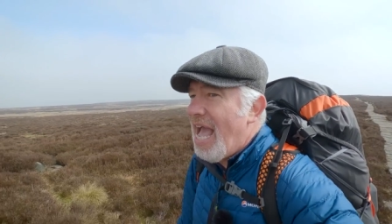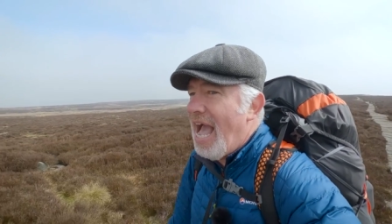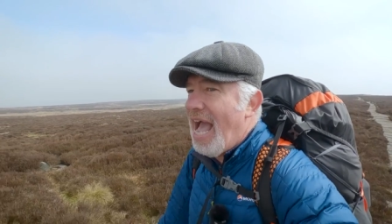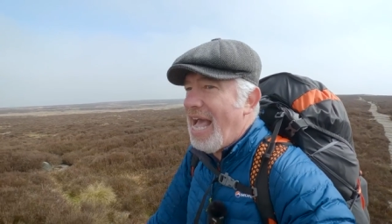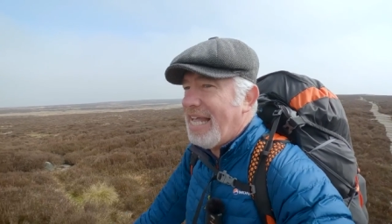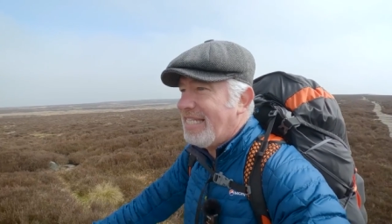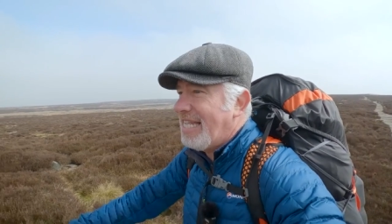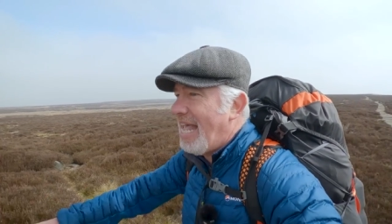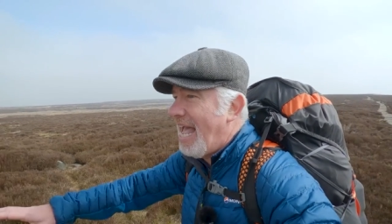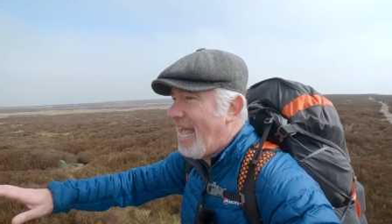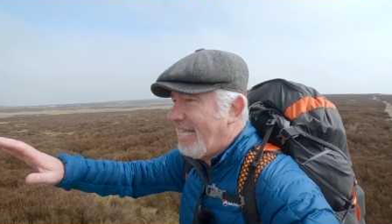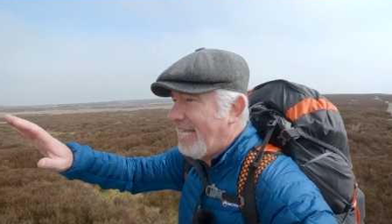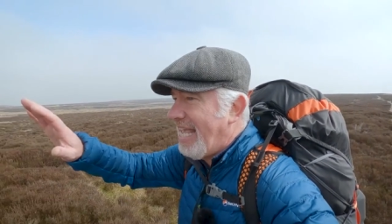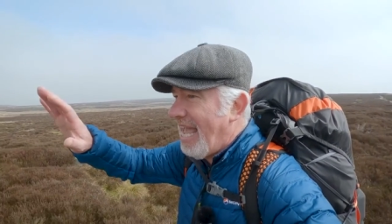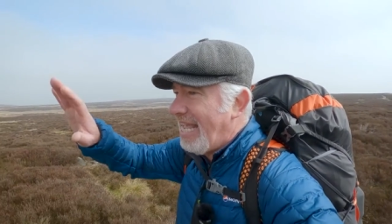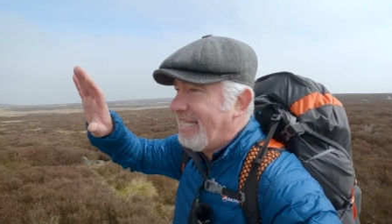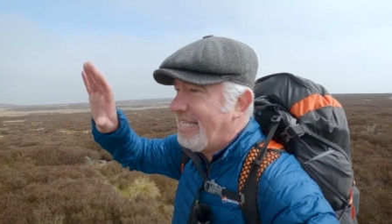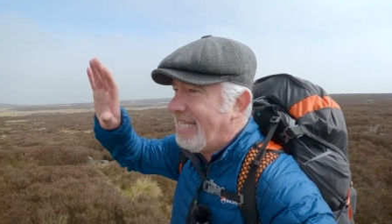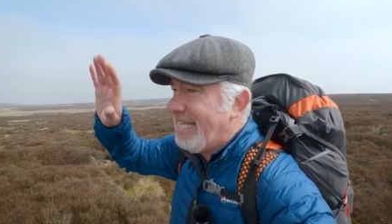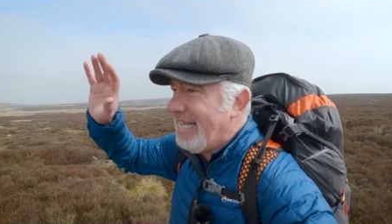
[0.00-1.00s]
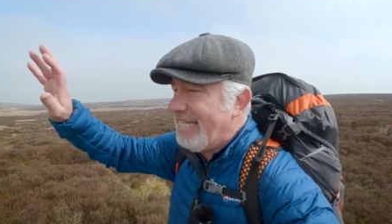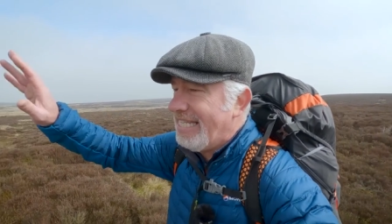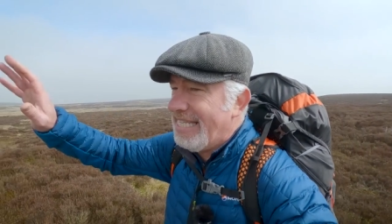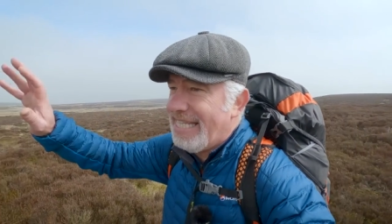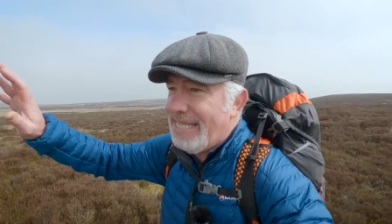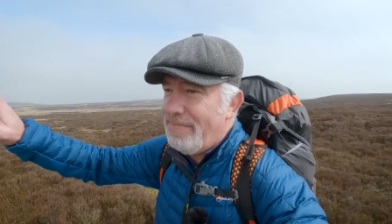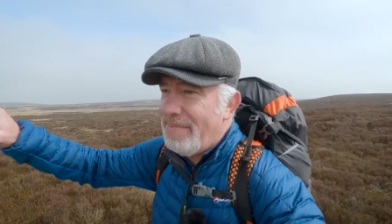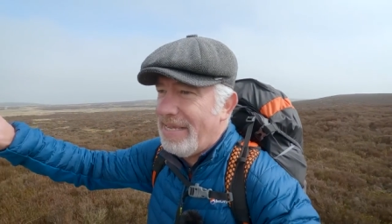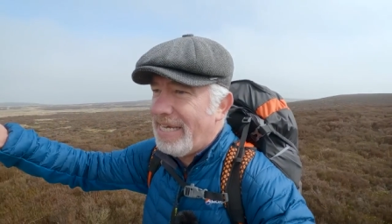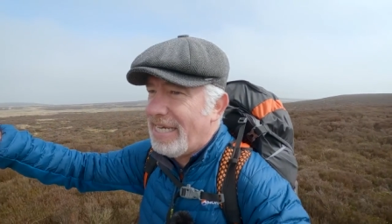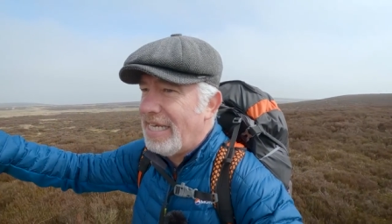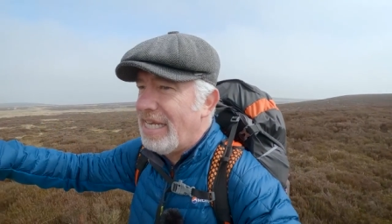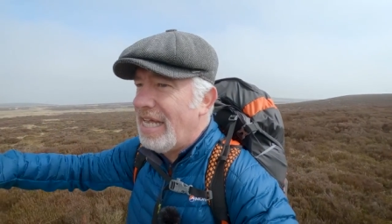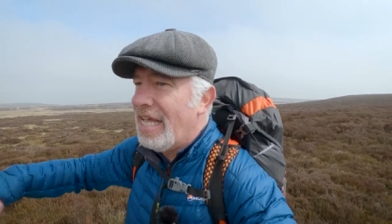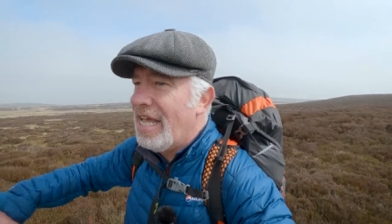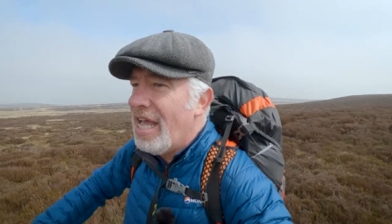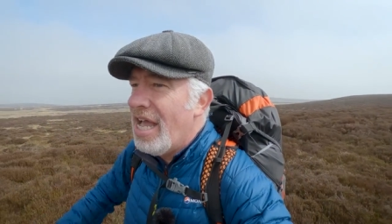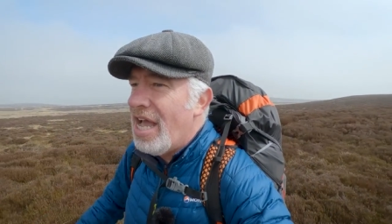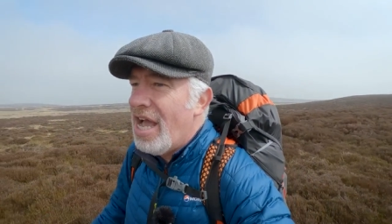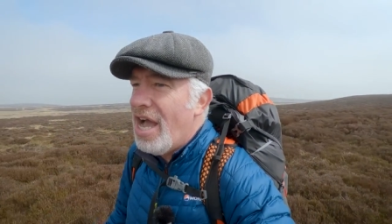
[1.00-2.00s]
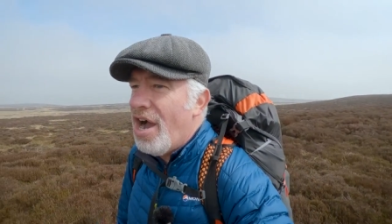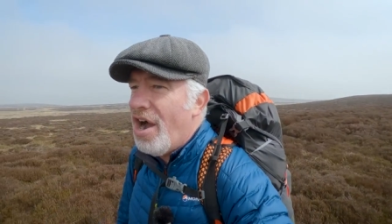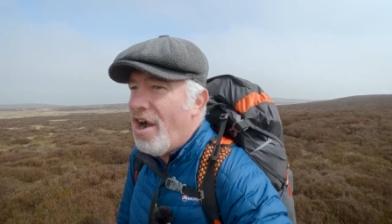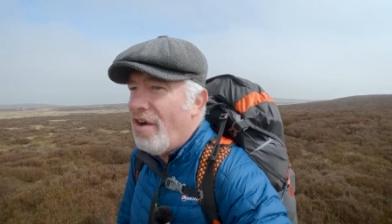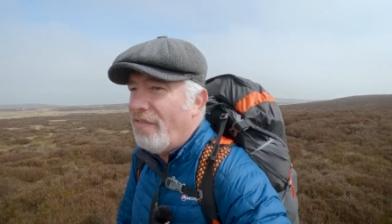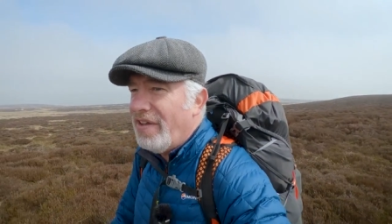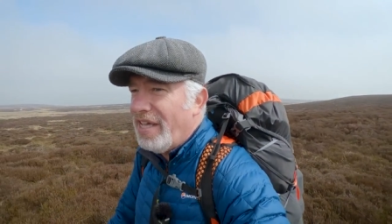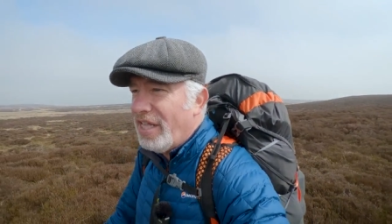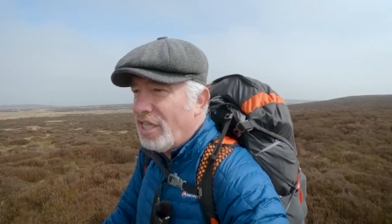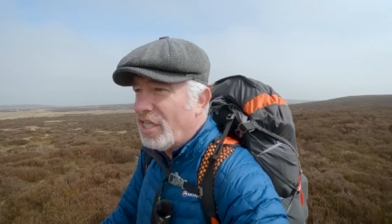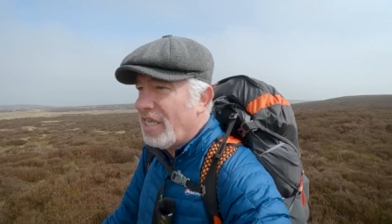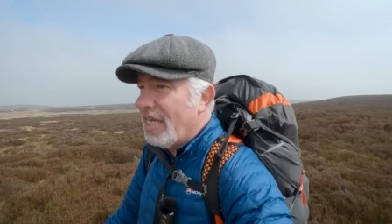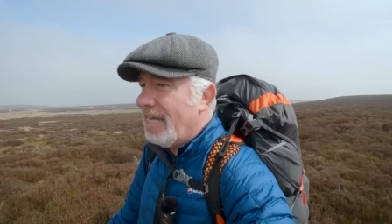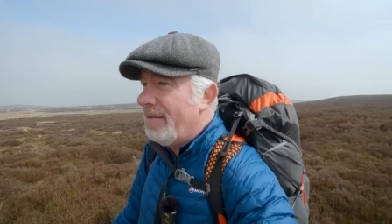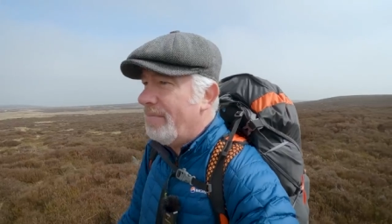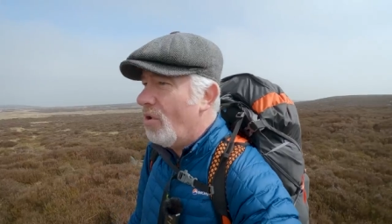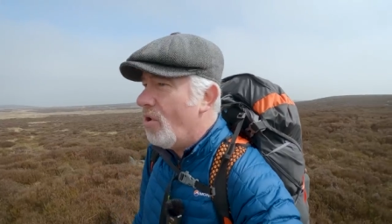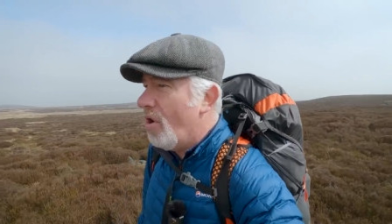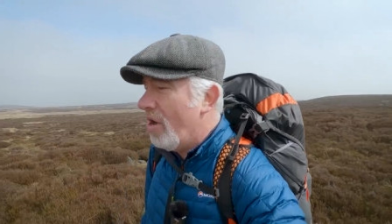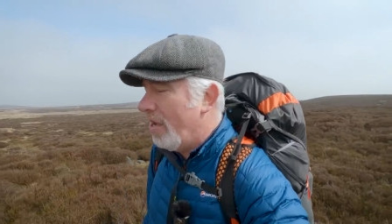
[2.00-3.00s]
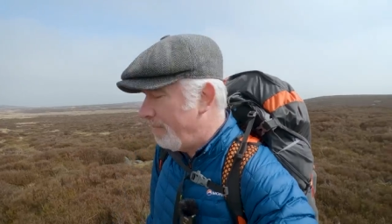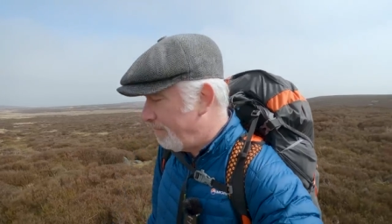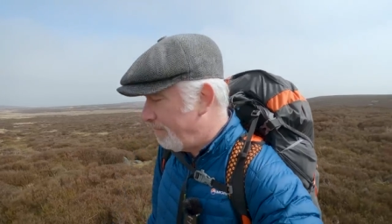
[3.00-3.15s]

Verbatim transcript: as I get into the middle of Ilkley Moor.